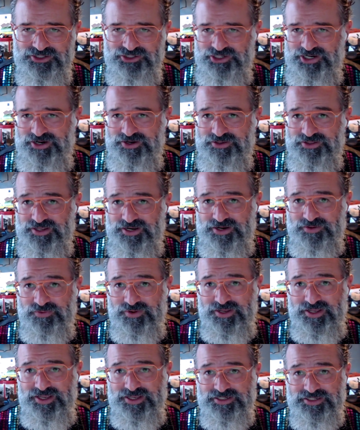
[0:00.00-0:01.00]
in the chair that I
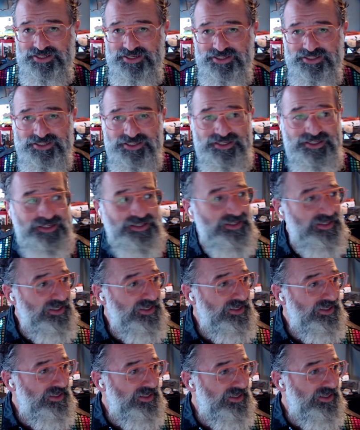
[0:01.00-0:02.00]
write essays in.
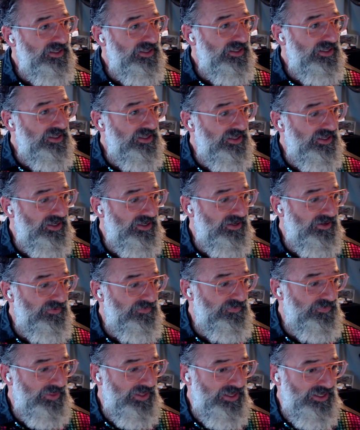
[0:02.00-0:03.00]

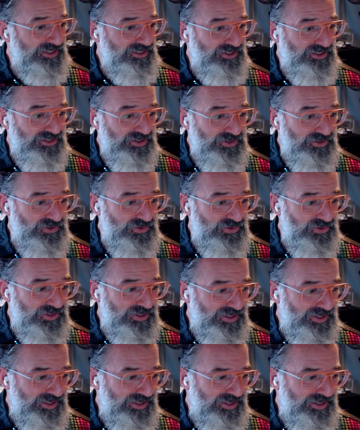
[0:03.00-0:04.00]
And so
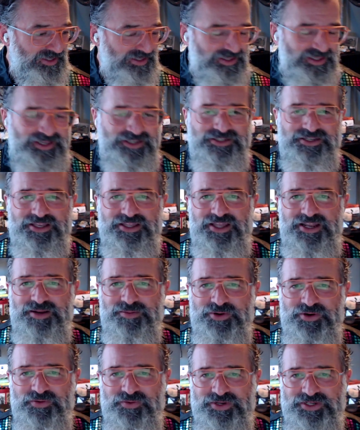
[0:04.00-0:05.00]
the essay that
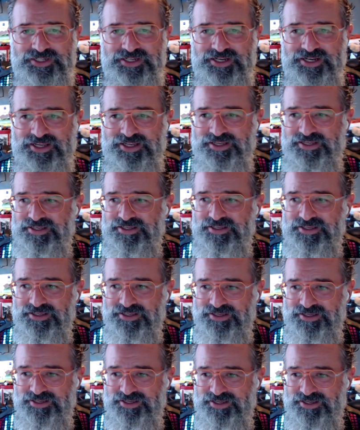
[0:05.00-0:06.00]
I'm going to read today
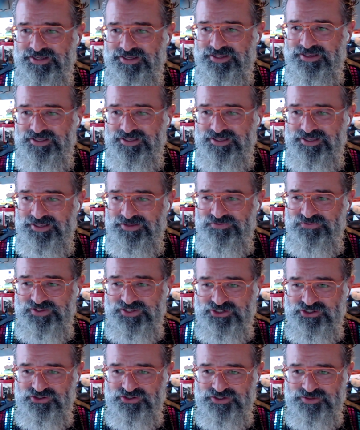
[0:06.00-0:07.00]
uh,
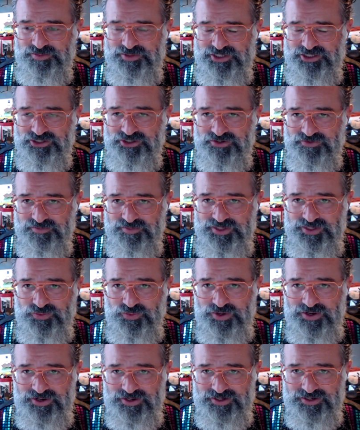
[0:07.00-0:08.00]
features a picture of me
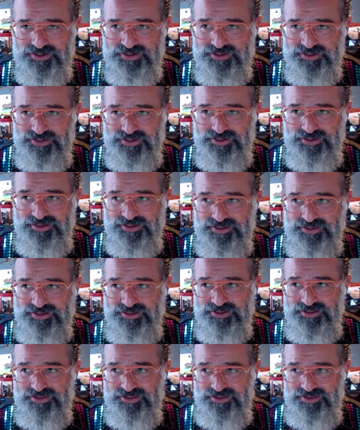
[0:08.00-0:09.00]
wearing
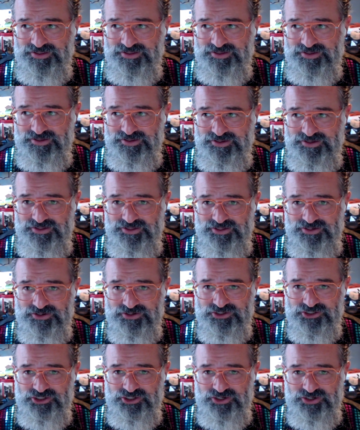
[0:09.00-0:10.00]
the
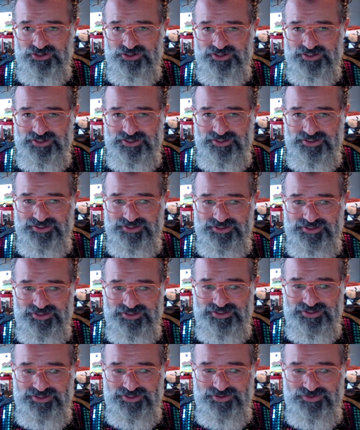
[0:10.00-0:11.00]
glitter shirt
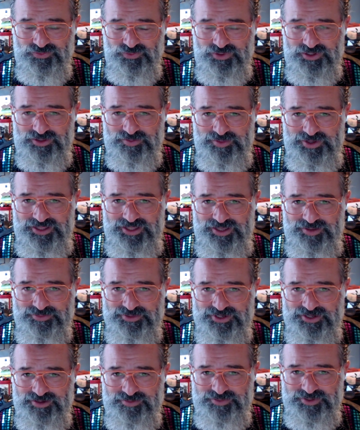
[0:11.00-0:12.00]
with my
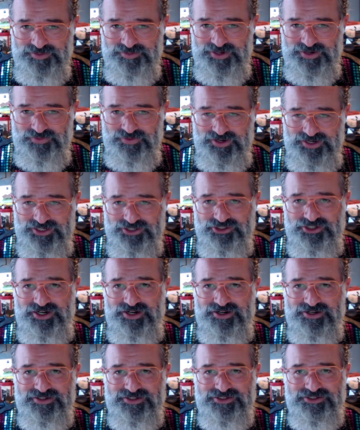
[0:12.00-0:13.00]
laptop in my writing
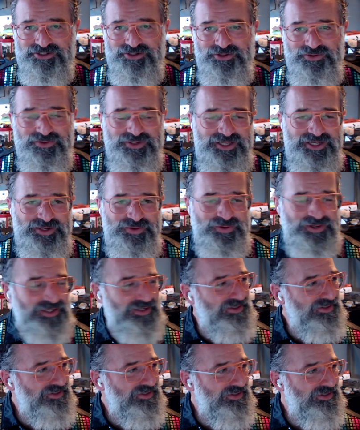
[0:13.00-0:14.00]
chair. So
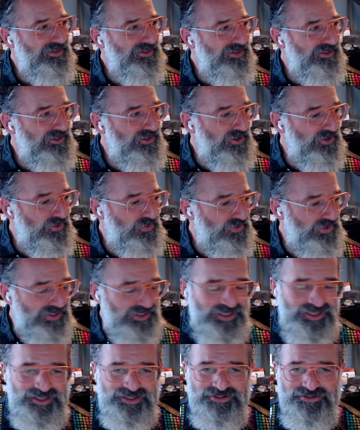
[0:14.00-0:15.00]
anyway, go
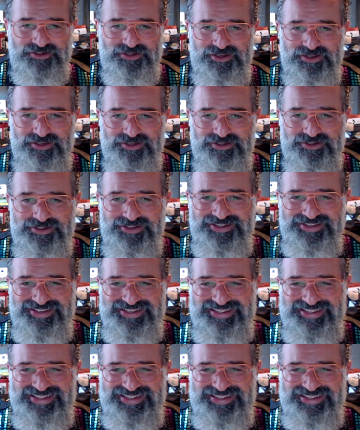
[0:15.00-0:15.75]
read the essay